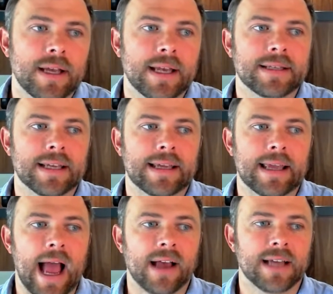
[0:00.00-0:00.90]
is it
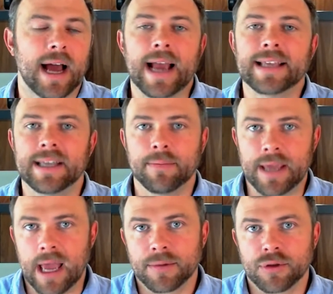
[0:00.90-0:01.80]
has a high
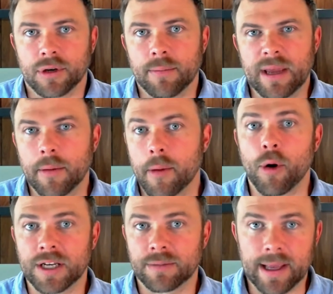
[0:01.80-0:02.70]
CPM, so it can be a little bit more
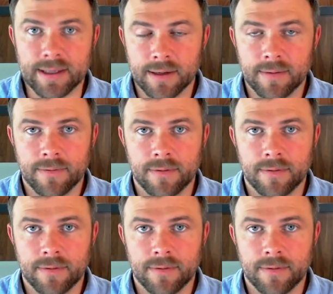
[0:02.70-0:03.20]
expensive